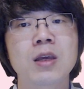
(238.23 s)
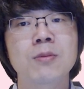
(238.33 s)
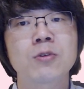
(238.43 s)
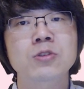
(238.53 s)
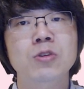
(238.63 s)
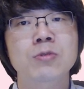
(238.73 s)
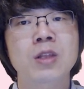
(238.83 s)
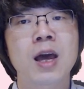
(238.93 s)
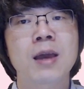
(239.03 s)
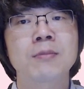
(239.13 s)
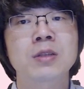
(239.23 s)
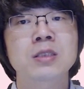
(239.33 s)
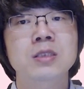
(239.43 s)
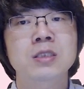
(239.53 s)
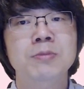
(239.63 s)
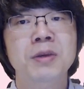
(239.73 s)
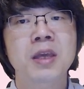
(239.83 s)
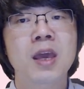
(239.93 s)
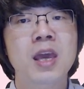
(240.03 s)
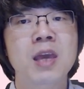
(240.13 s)
most of the time, this is
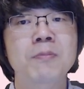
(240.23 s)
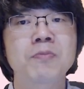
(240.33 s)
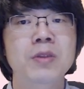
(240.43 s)
became